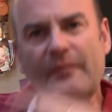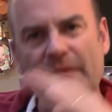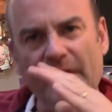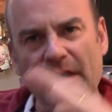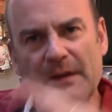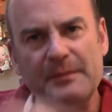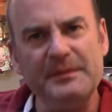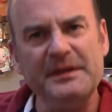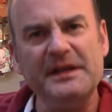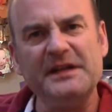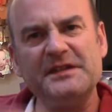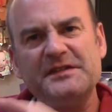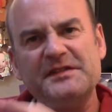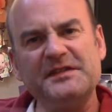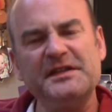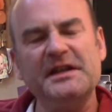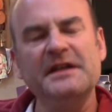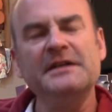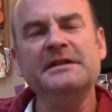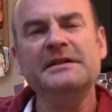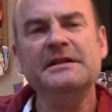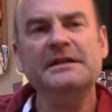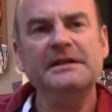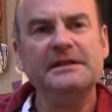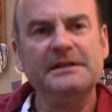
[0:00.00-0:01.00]
the
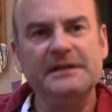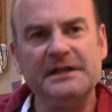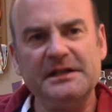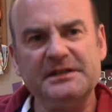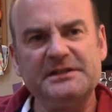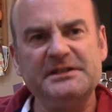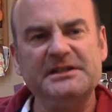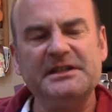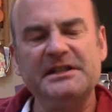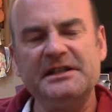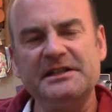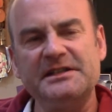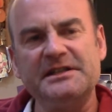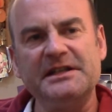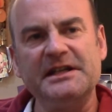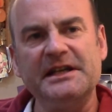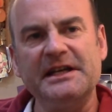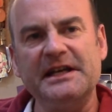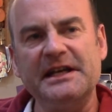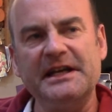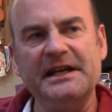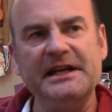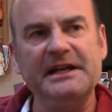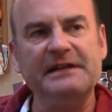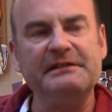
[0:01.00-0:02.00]
acidity
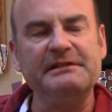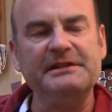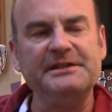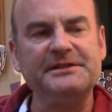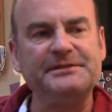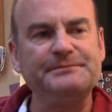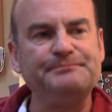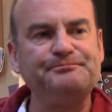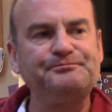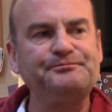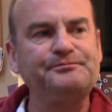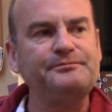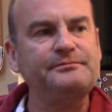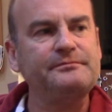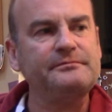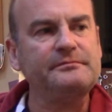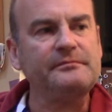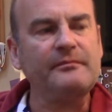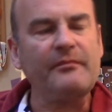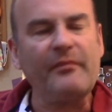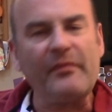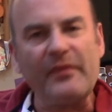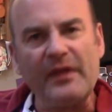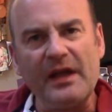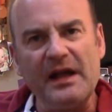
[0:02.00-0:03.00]
here is
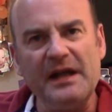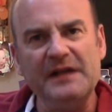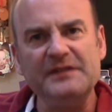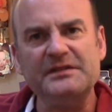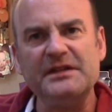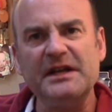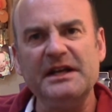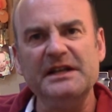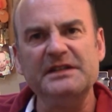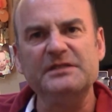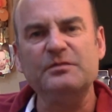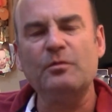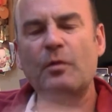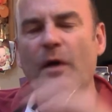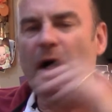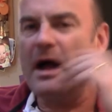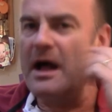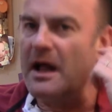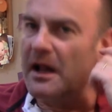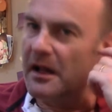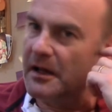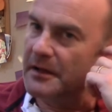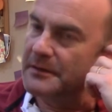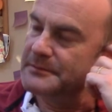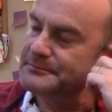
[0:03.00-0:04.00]
it is
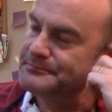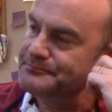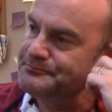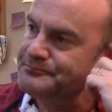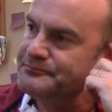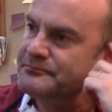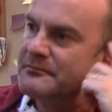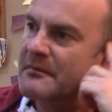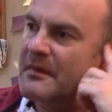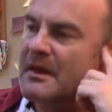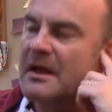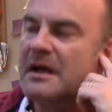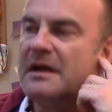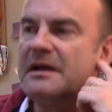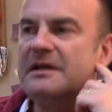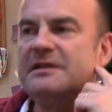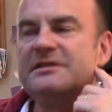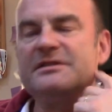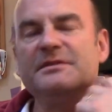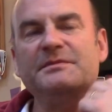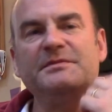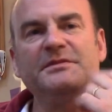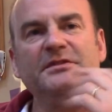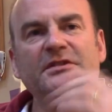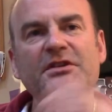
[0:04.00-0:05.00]
well
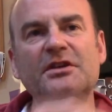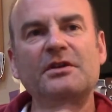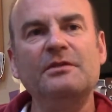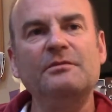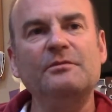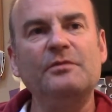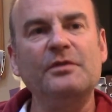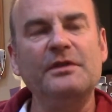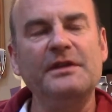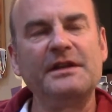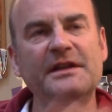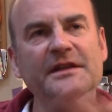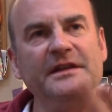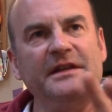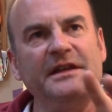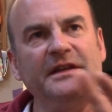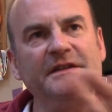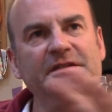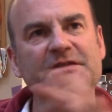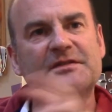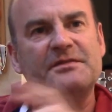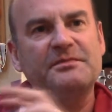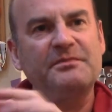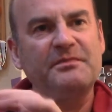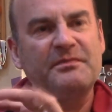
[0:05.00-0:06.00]
subsumed within
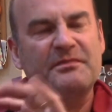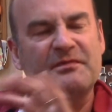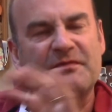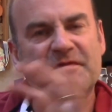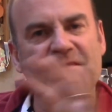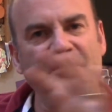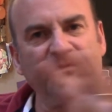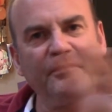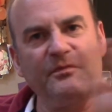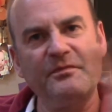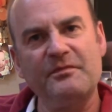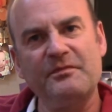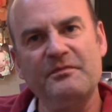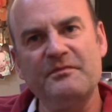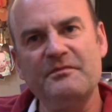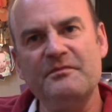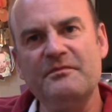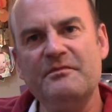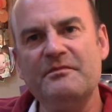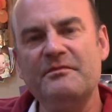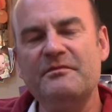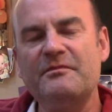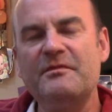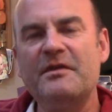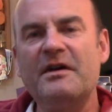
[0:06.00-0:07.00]
this
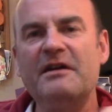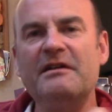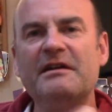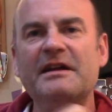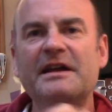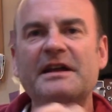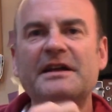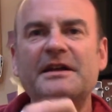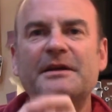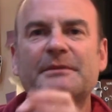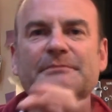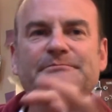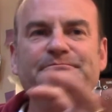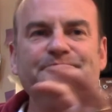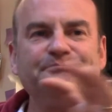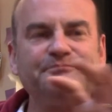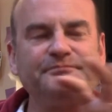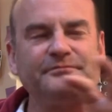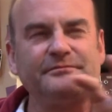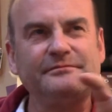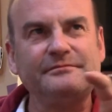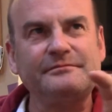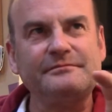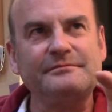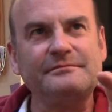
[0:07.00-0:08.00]
very
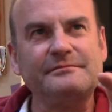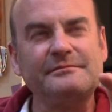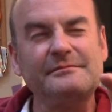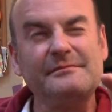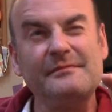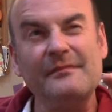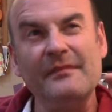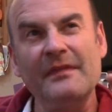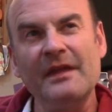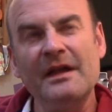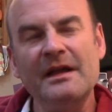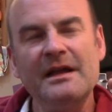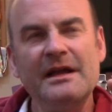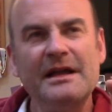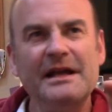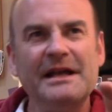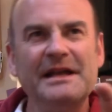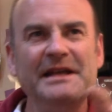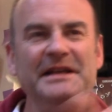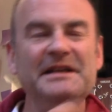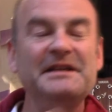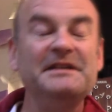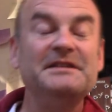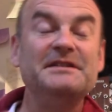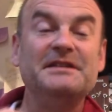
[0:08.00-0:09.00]

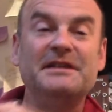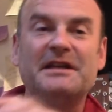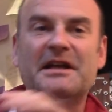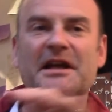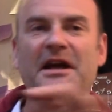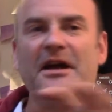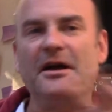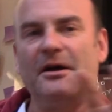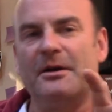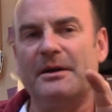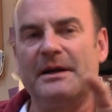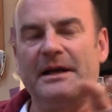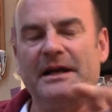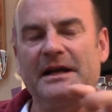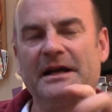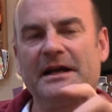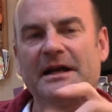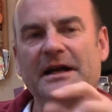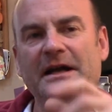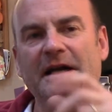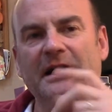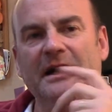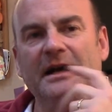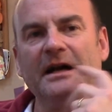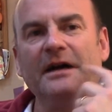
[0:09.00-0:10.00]
easygoing
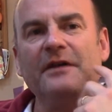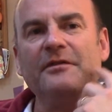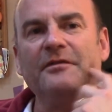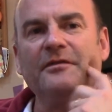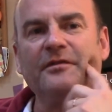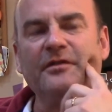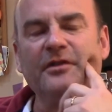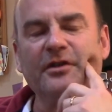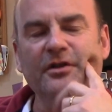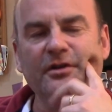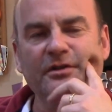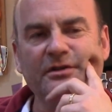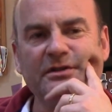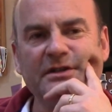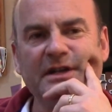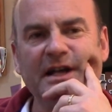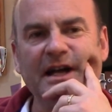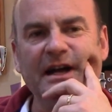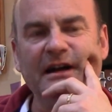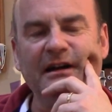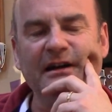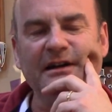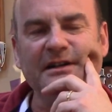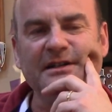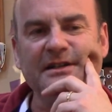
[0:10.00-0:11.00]
fruit
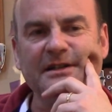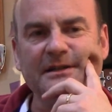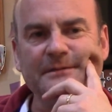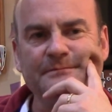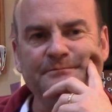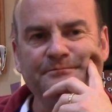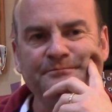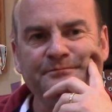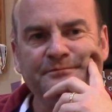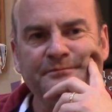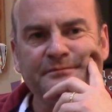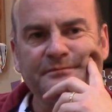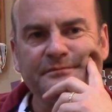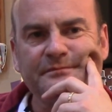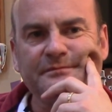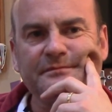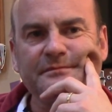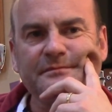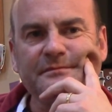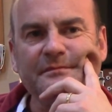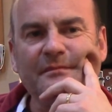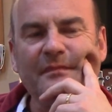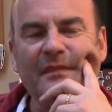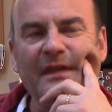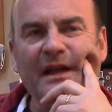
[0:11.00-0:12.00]
character.
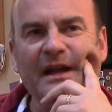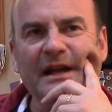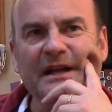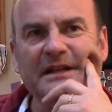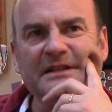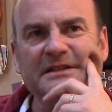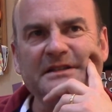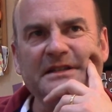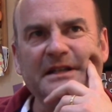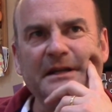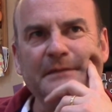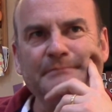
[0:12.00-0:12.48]
It's